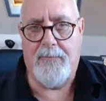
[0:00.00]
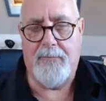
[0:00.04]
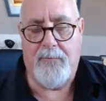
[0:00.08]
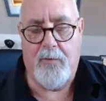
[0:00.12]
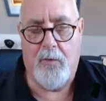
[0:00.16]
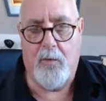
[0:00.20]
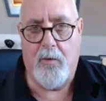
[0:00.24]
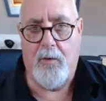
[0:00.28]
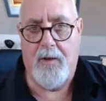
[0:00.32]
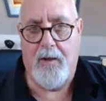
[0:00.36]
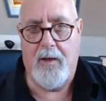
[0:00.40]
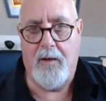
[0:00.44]

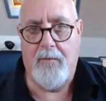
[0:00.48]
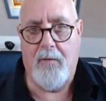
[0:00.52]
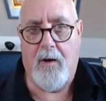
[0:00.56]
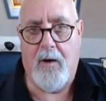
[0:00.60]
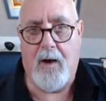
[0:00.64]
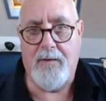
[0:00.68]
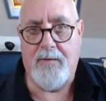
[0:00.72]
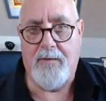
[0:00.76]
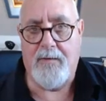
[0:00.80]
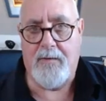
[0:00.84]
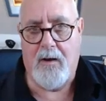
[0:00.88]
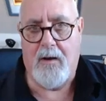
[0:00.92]
for you,
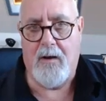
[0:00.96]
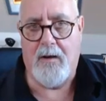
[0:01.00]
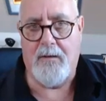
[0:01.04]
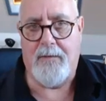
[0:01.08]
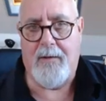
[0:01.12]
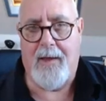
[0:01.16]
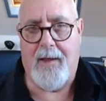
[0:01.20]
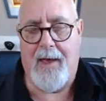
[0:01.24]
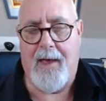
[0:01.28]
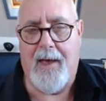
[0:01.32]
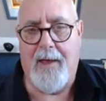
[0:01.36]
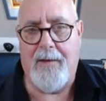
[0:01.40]
I start
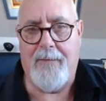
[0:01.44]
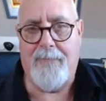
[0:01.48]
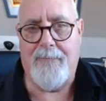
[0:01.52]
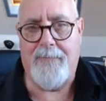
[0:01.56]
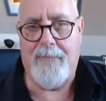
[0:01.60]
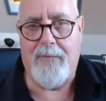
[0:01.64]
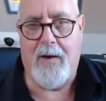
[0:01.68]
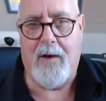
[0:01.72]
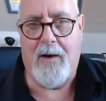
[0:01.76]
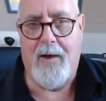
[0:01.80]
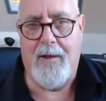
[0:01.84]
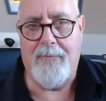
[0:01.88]
at
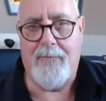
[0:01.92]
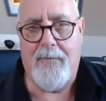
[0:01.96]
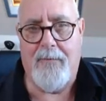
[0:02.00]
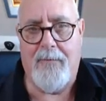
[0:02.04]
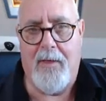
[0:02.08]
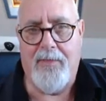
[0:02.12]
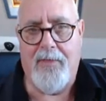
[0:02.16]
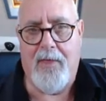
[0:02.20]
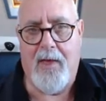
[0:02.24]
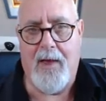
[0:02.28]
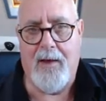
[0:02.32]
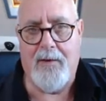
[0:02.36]

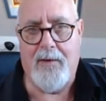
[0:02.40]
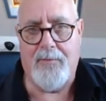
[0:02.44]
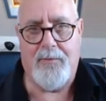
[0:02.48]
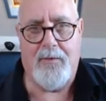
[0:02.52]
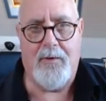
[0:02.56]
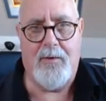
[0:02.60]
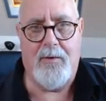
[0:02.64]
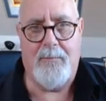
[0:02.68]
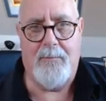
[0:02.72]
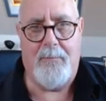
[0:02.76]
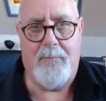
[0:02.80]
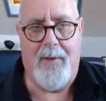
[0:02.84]

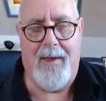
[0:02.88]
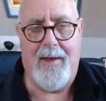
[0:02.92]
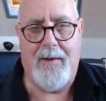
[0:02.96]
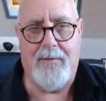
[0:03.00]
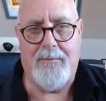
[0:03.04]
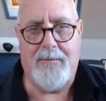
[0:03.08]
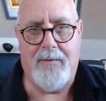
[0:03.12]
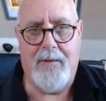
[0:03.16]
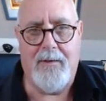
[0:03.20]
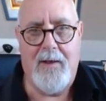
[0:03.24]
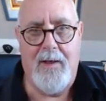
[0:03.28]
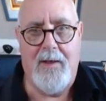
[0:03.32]

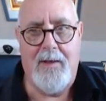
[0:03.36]
£5,000.